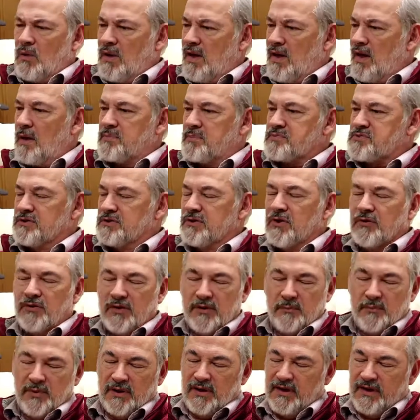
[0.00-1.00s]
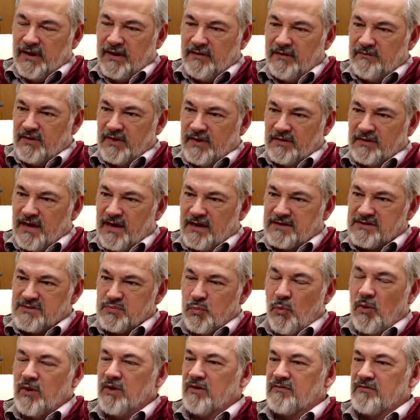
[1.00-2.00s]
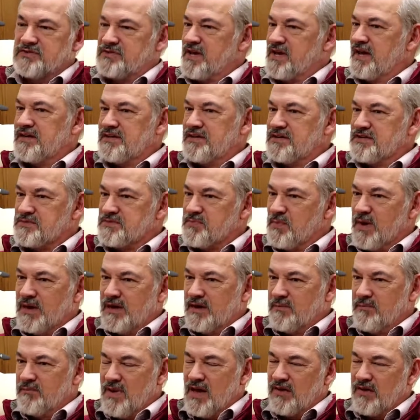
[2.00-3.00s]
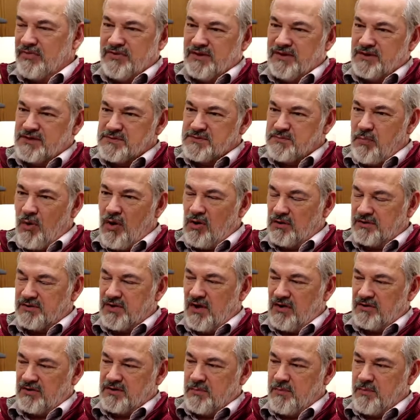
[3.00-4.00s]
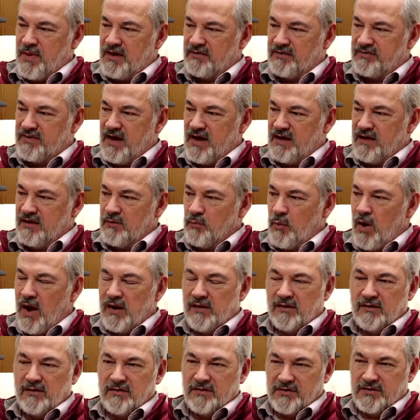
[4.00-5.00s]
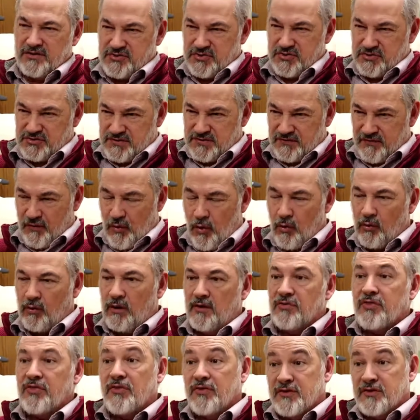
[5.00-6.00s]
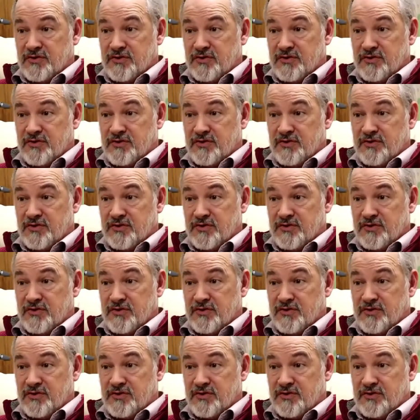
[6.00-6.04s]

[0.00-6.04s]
Well, I absolutely believe that that's one of Satan's many methods. Paul talked about that in writing to the church of Corinth,